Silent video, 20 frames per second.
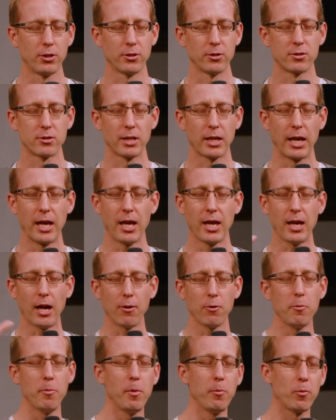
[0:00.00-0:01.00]
years, say, hey,
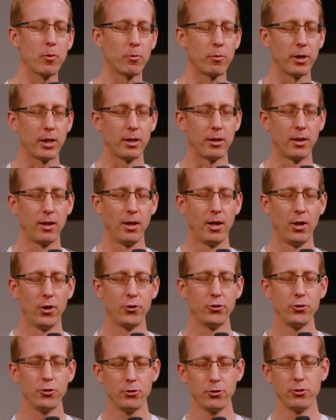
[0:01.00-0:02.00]
I remember when
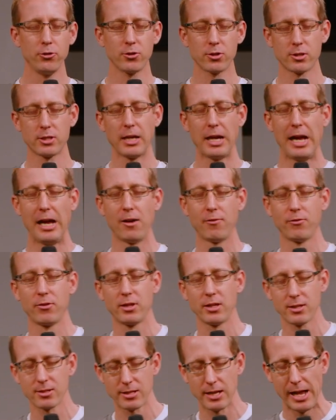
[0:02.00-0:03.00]
you used to
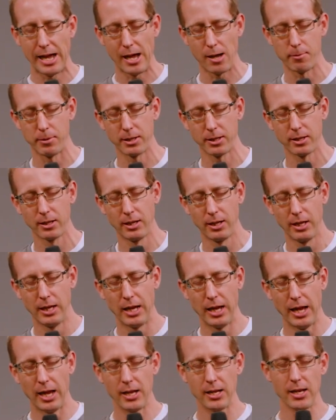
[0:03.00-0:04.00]
have this habit,
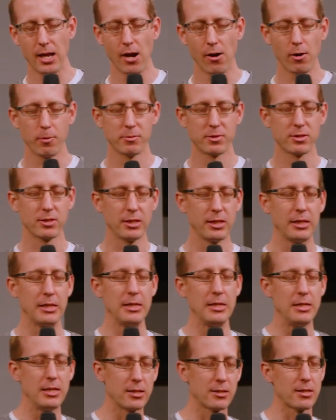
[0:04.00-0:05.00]
and now I'm
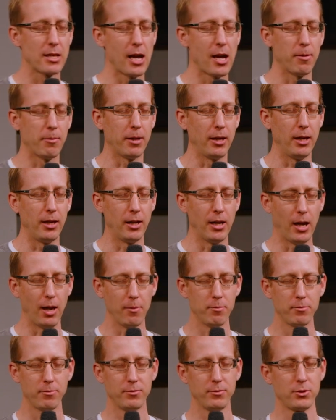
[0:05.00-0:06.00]
seeing this habit, and
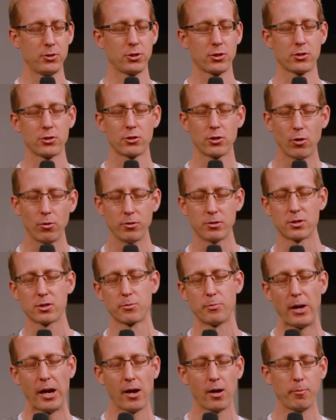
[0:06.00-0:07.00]
I'm just so
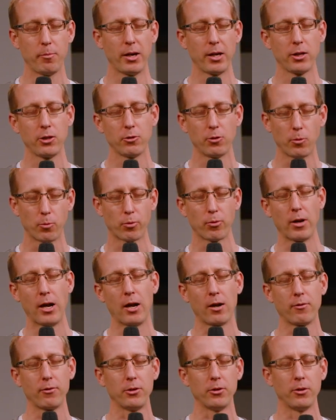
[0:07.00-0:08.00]
inspired by you and
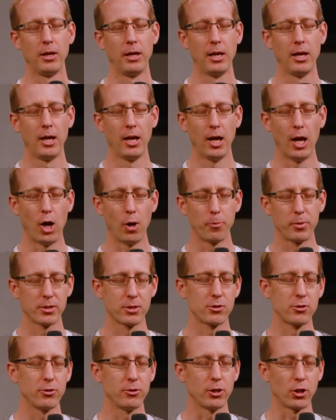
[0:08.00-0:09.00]
proud of you. Help
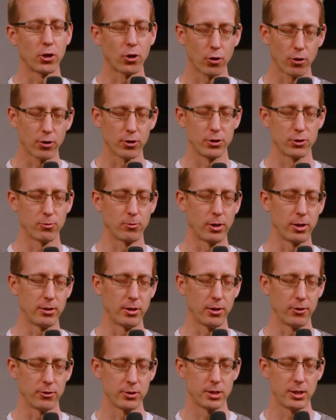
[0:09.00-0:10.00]
us to encourage one
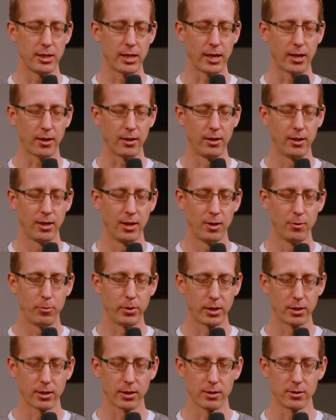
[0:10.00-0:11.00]
another today,
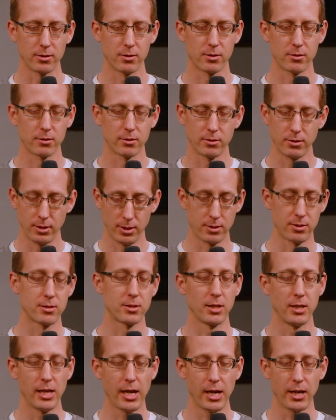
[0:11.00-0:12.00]
because it's
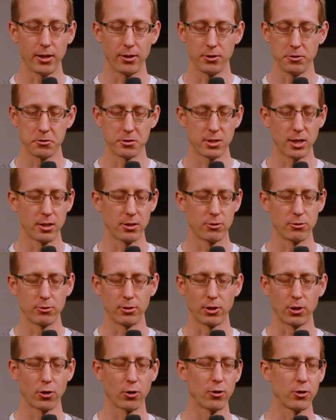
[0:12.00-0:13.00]
today, and you say to
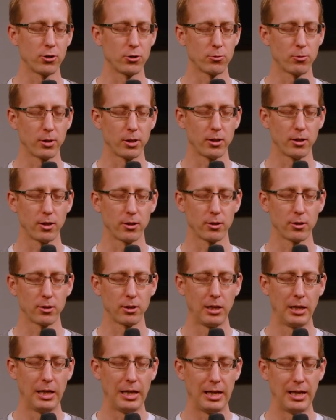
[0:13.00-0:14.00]
encourage one
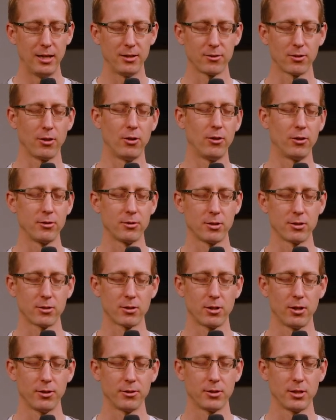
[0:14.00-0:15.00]
another as long as it's
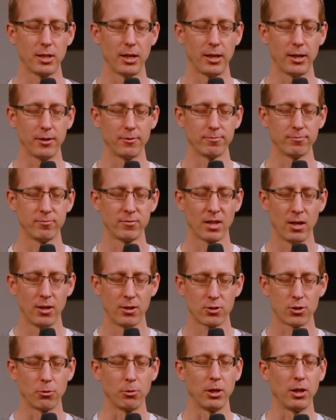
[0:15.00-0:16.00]
called today.
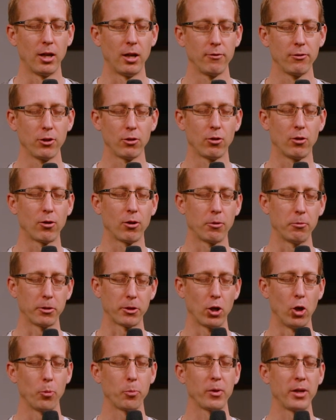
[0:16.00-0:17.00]
So we love you, Lord, and
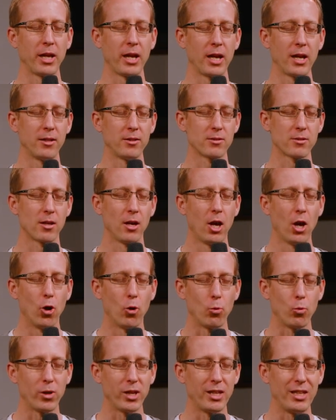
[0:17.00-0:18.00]
with open hands,
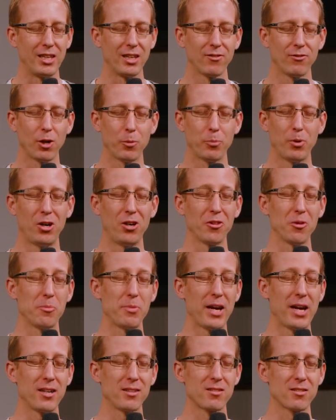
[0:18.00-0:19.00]
we give up all the
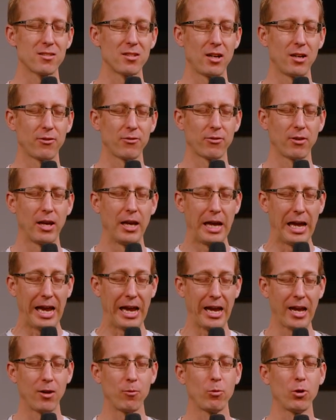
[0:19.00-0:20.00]
bad stuff,
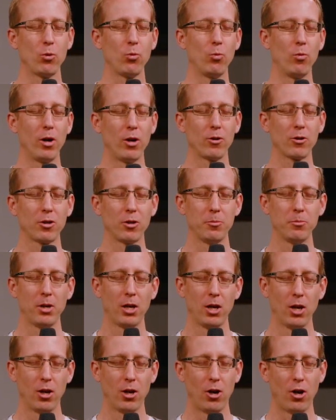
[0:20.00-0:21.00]
and we
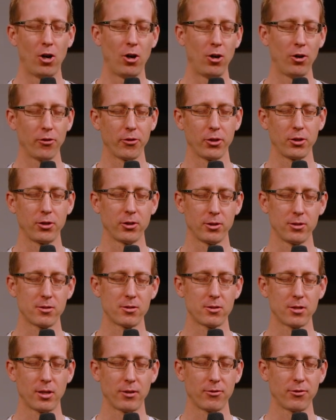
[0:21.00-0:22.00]
welcome all the good
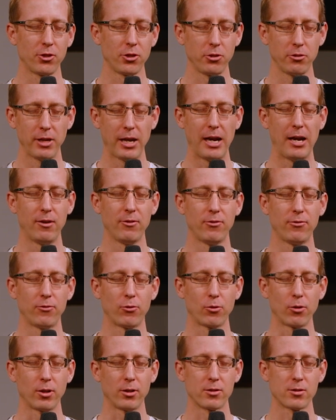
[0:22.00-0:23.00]
stuff that you have
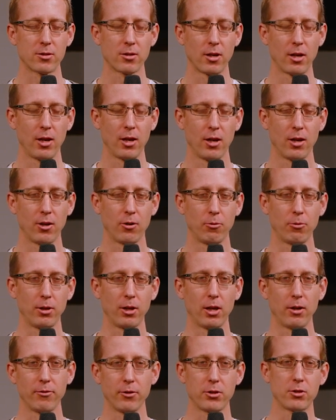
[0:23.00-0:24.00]
for us.
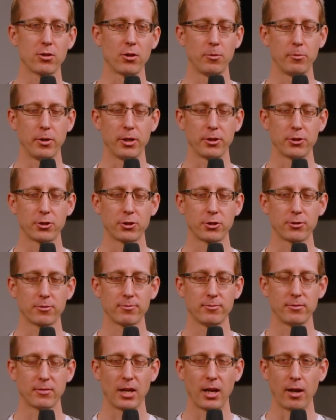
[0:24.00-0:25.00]
We love you so much.
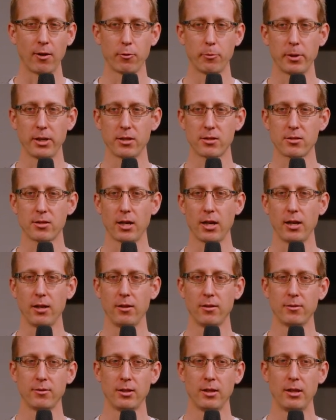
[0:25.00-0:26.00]
And everybody
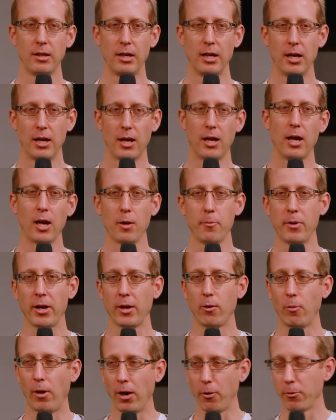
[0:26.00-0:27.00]
said,
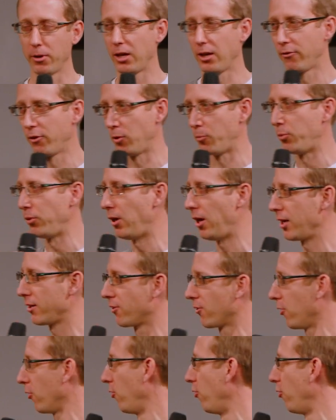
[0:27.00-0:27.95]
amen. Why don't we give an applaud to the